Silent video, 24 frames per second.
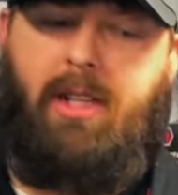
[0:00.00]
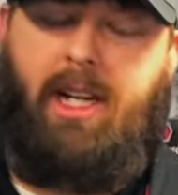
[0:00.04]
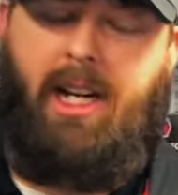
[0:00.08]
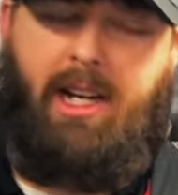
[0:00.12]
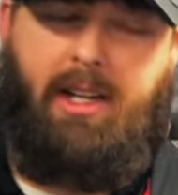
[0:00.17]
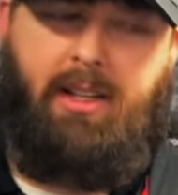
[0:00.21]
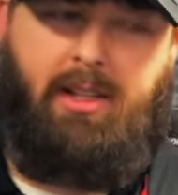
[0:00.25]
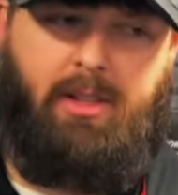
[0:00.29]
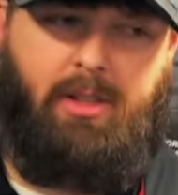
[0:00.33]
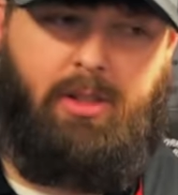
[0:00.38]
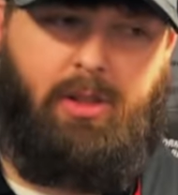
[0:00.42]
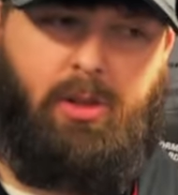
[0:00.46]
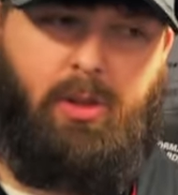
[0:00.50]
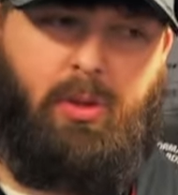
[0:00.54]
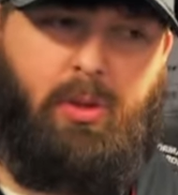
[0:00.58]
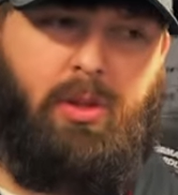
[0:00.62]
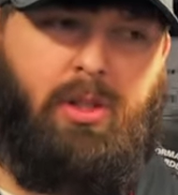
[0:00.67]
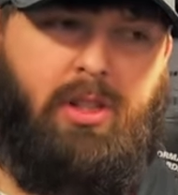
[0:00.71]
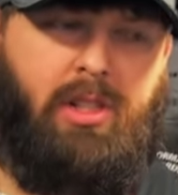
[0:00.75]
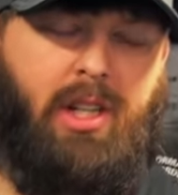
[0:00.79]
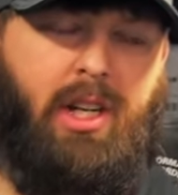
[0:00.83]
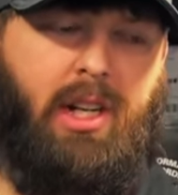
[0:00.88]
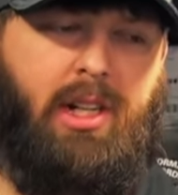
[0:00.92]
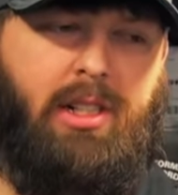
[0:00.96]
got the
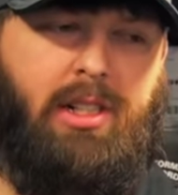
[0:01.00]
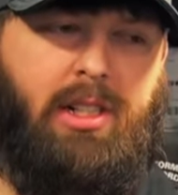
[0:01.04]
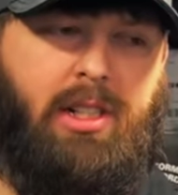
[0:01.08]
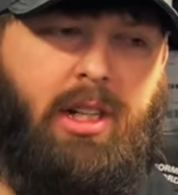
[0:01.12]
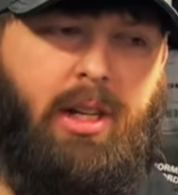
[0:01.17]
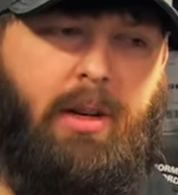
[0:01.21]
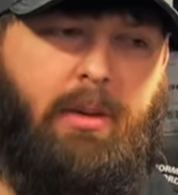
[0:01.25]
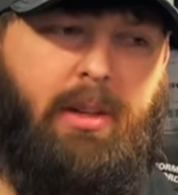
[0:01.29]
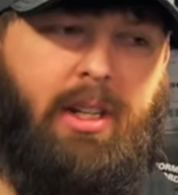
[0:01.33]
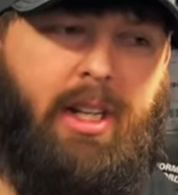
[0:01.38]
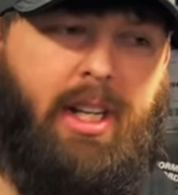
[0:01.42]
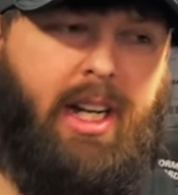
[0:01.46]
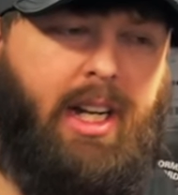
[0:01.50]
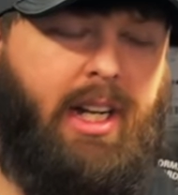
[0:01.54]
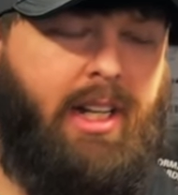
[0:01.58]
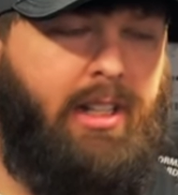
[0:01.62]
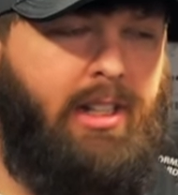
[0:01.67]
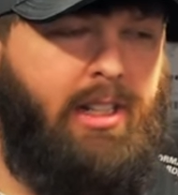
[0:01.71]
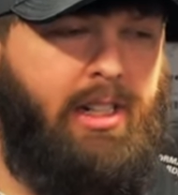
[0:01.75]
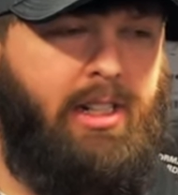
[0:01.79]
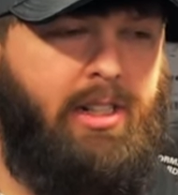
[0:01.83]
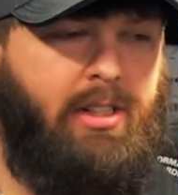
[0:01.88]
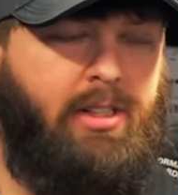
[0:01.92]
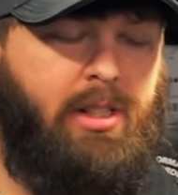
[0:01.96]
short socks coming, got
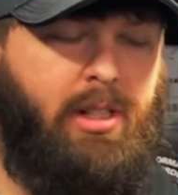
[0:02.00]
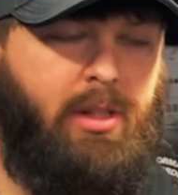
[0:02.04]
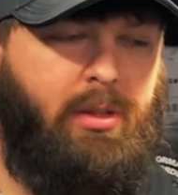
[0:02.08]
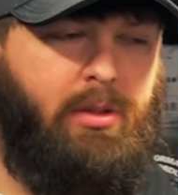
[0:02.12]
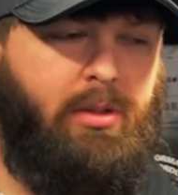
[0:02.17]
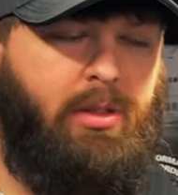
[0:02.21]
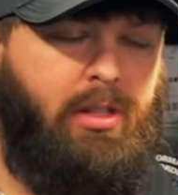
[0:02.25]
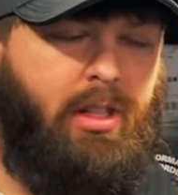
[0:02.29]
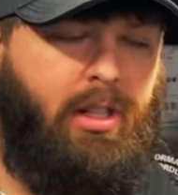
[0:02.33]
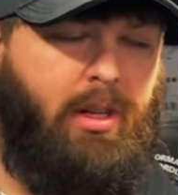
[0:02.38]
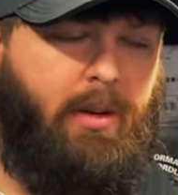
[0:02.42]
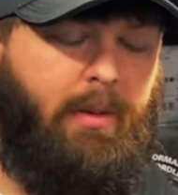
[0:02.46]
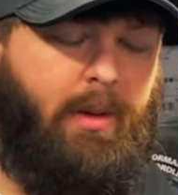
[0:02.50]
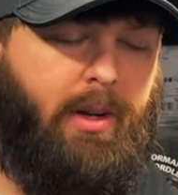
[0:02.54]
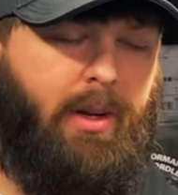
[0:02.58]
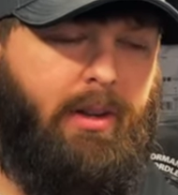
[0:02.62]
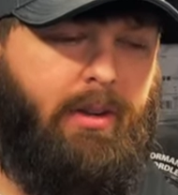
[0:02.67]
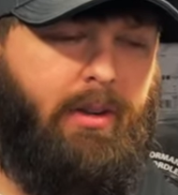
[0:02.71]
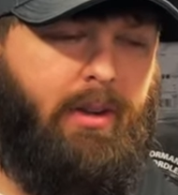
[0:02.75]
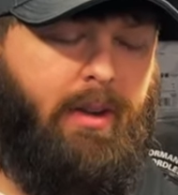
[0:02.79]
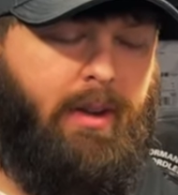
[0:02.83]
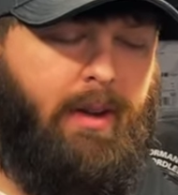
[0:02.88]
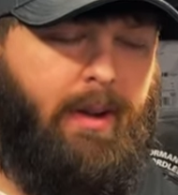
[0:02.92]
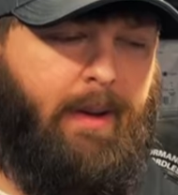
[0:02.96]
insoles
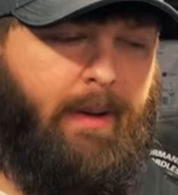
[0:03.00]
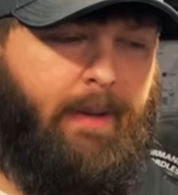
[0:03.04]
coming.